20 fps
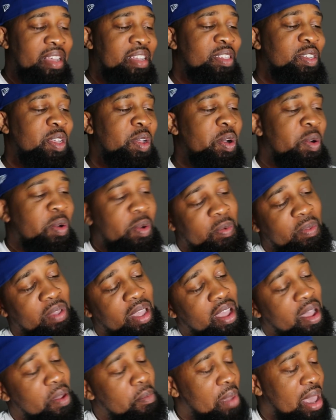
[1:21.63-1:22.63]
So,
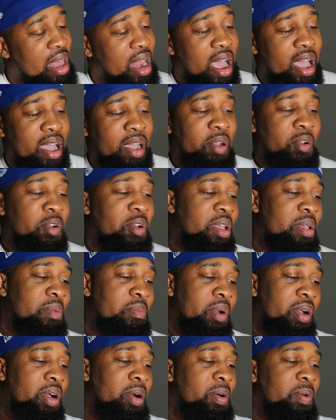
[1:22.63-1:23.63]
yeah, man, I agree,
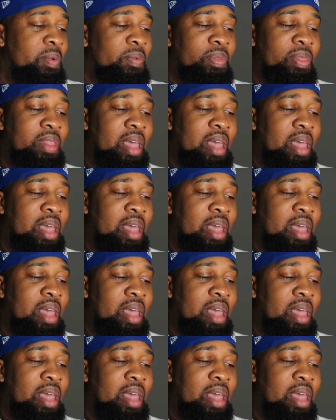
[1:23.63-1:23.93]
bro.